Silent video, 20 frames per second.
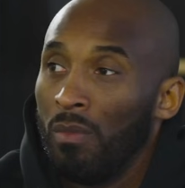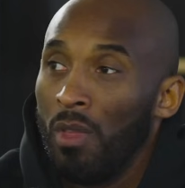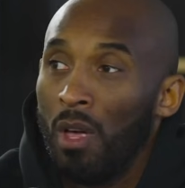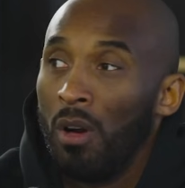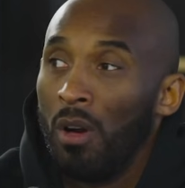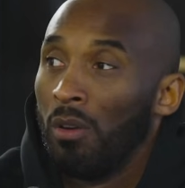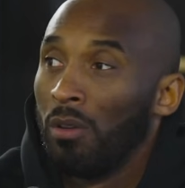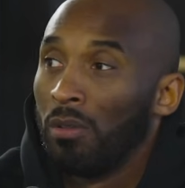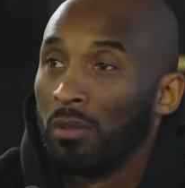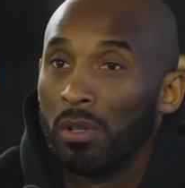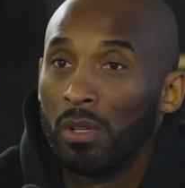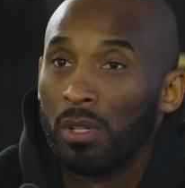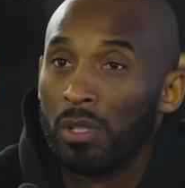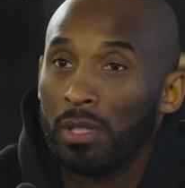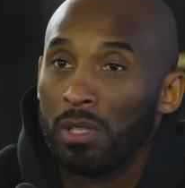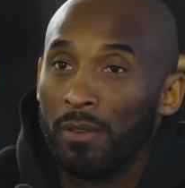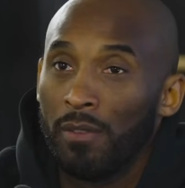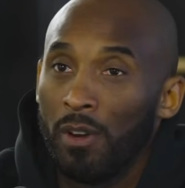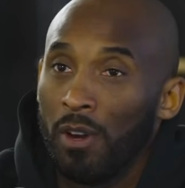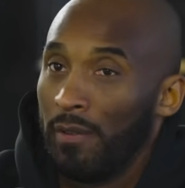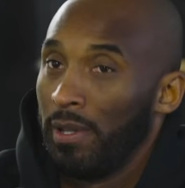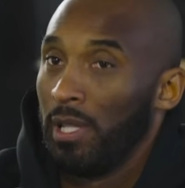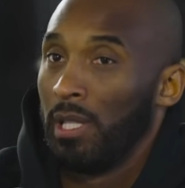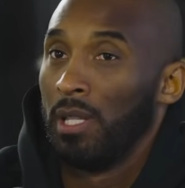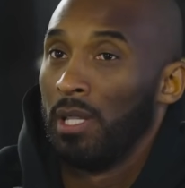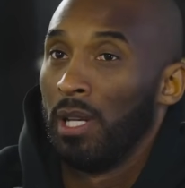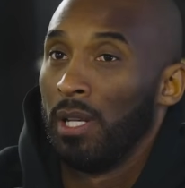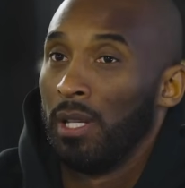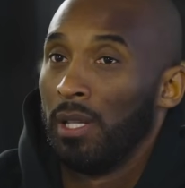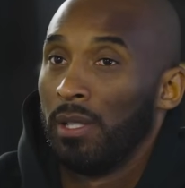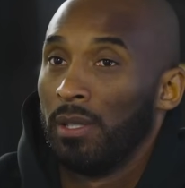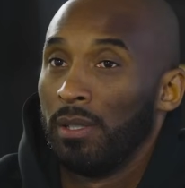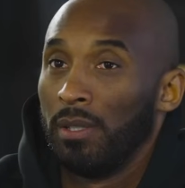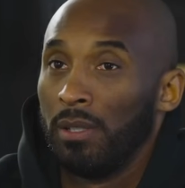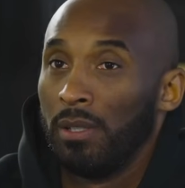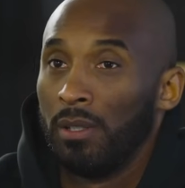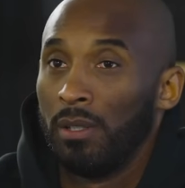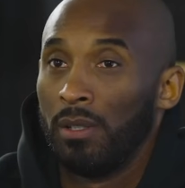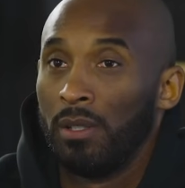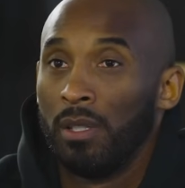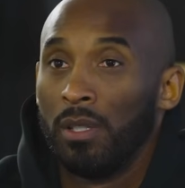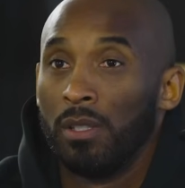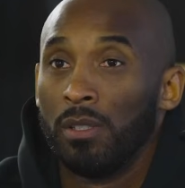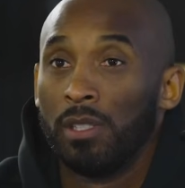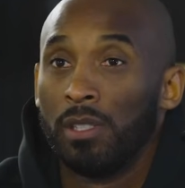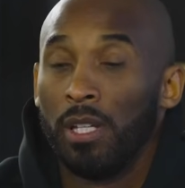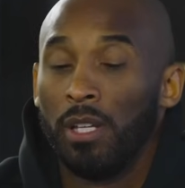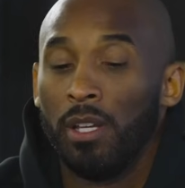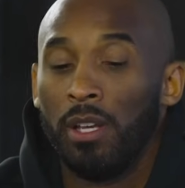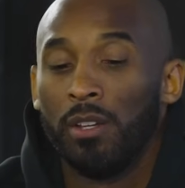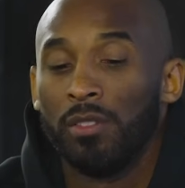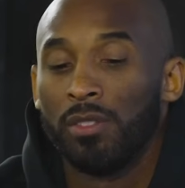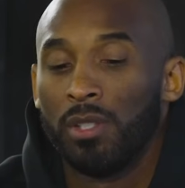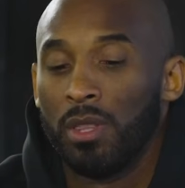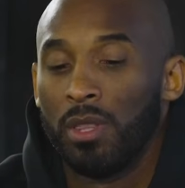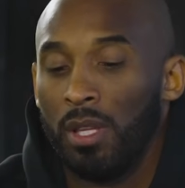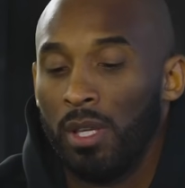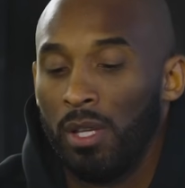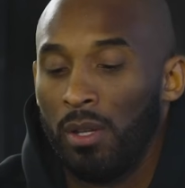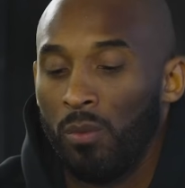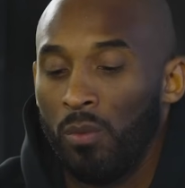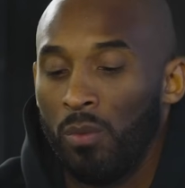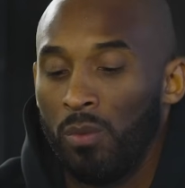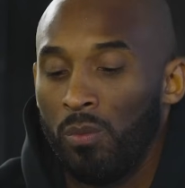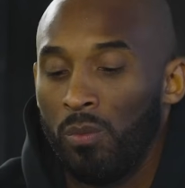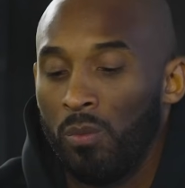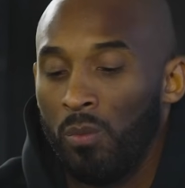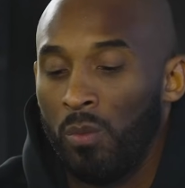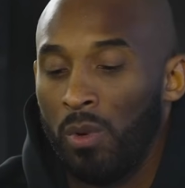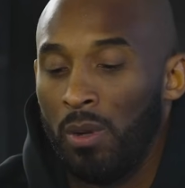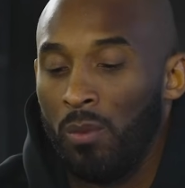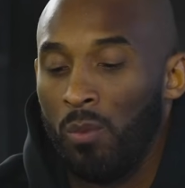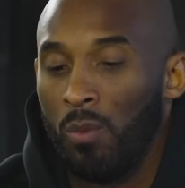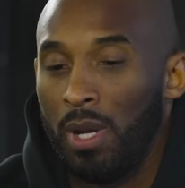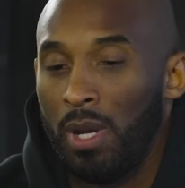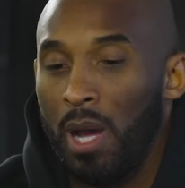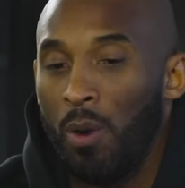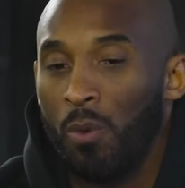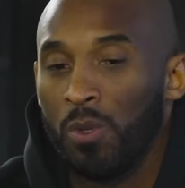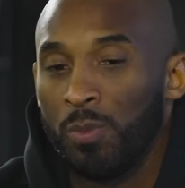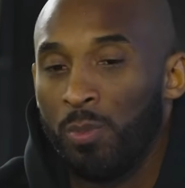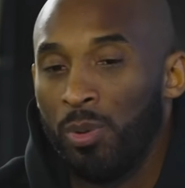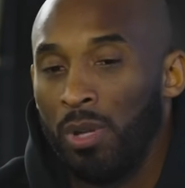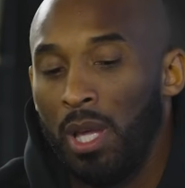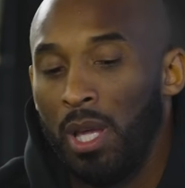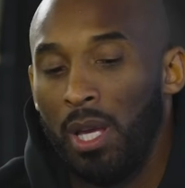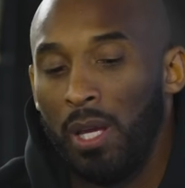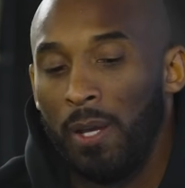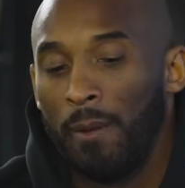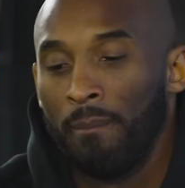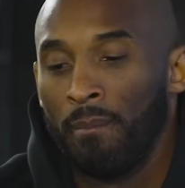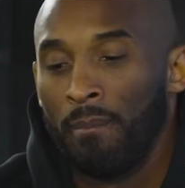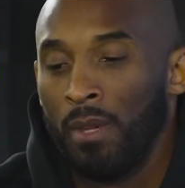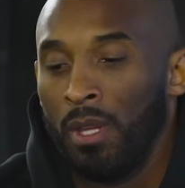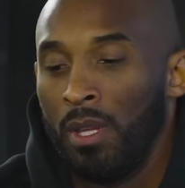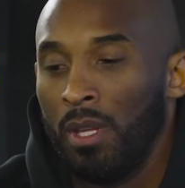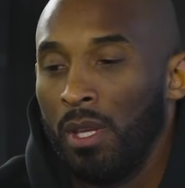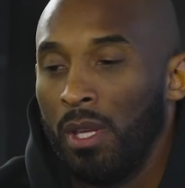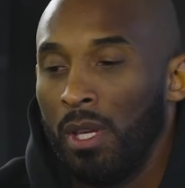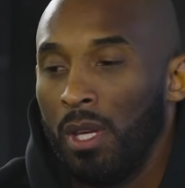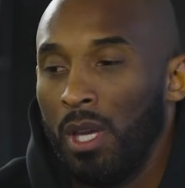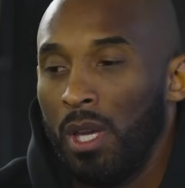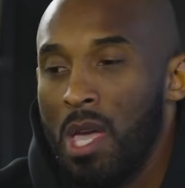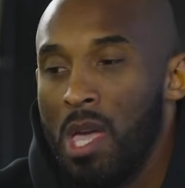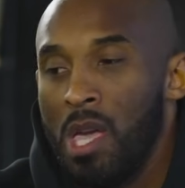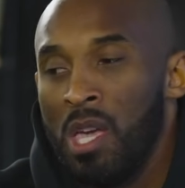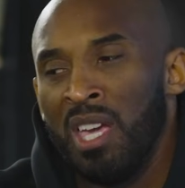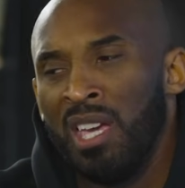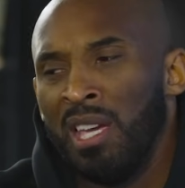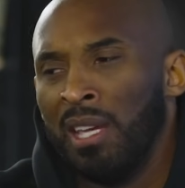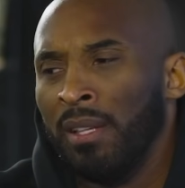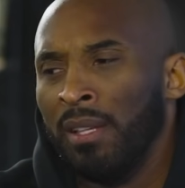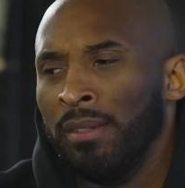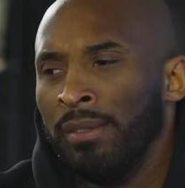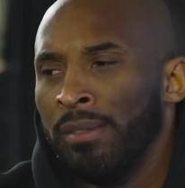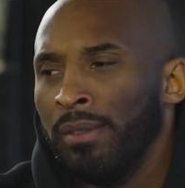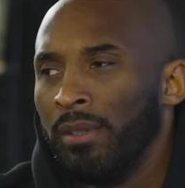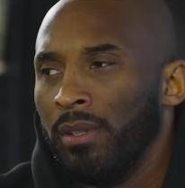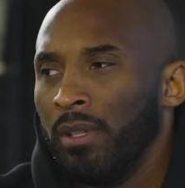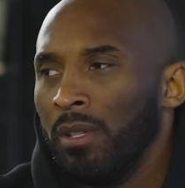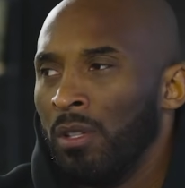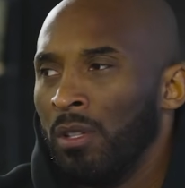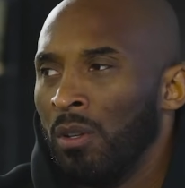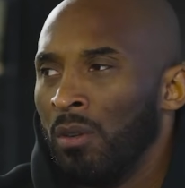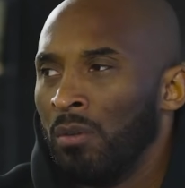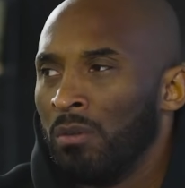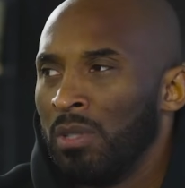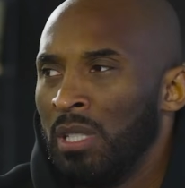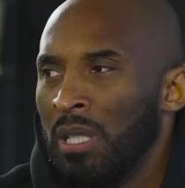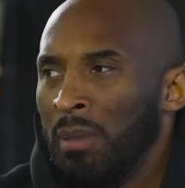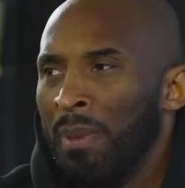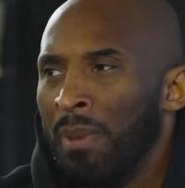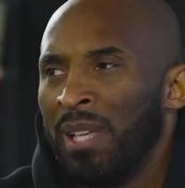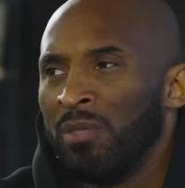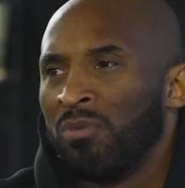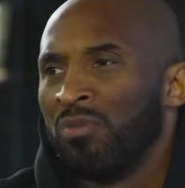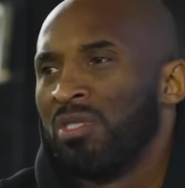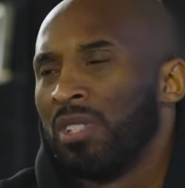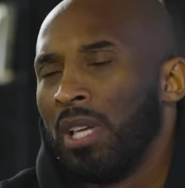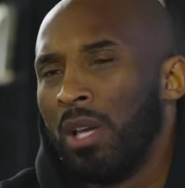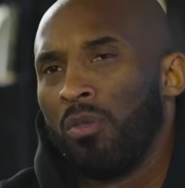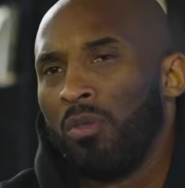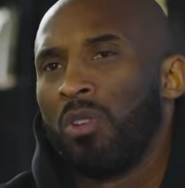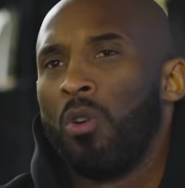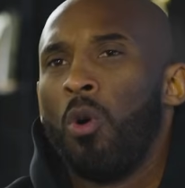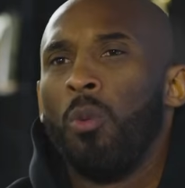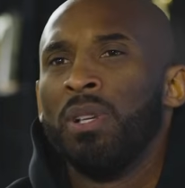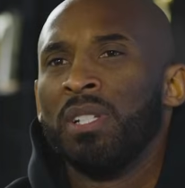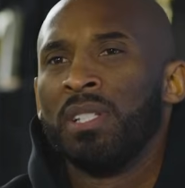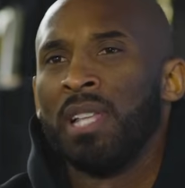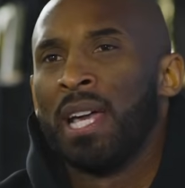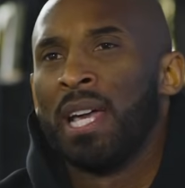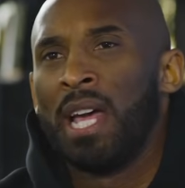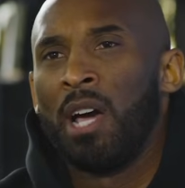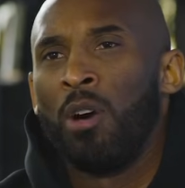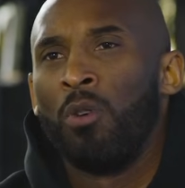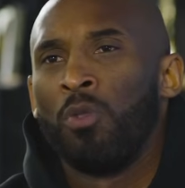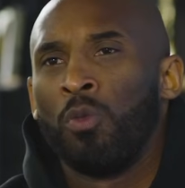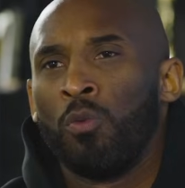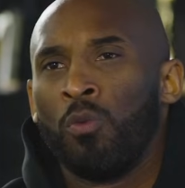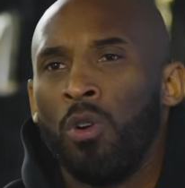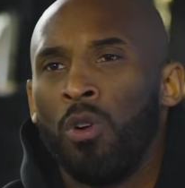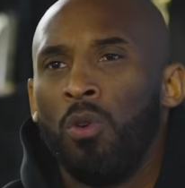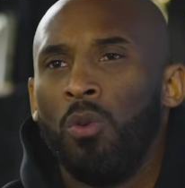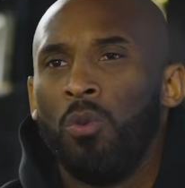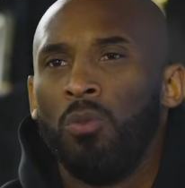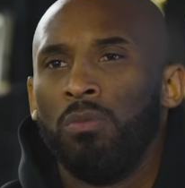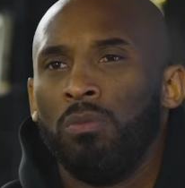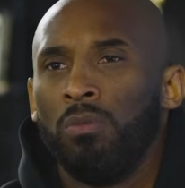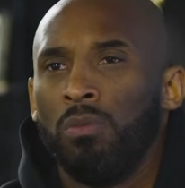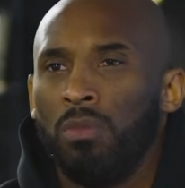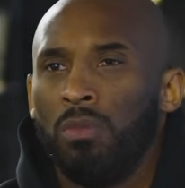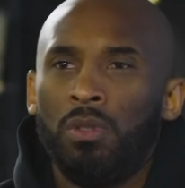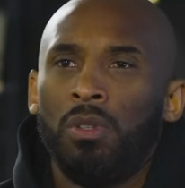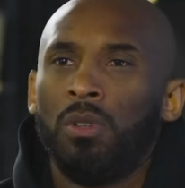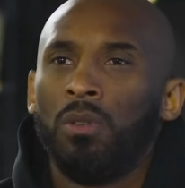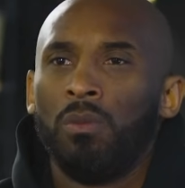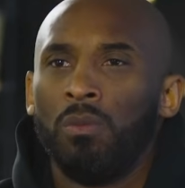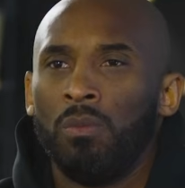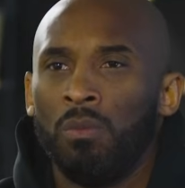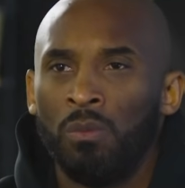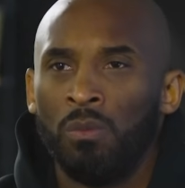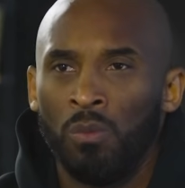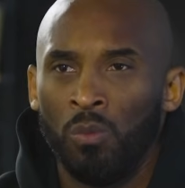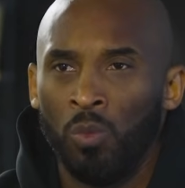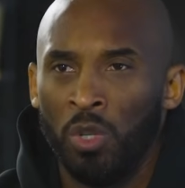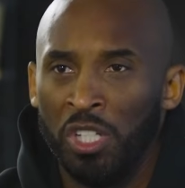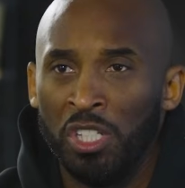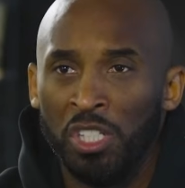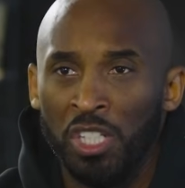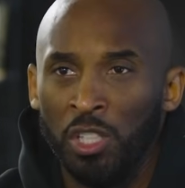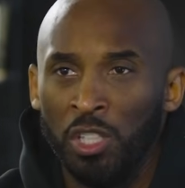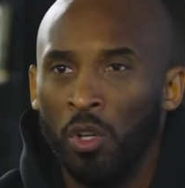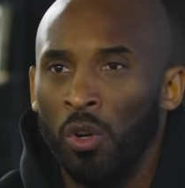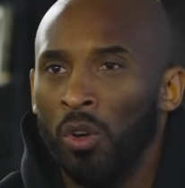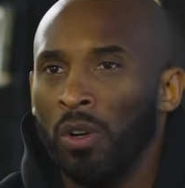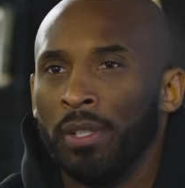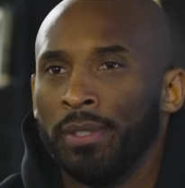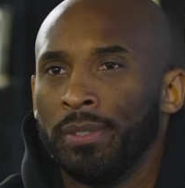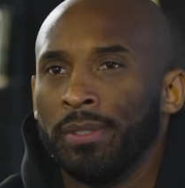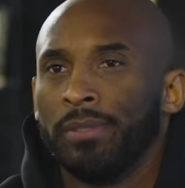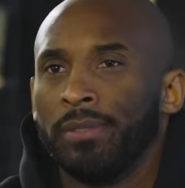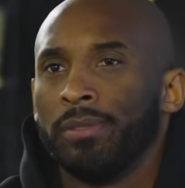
No, because I've already done it. See, here's the thing. When I was playing and teammates would say, oh, Kobe's not out on the road. What is he doing?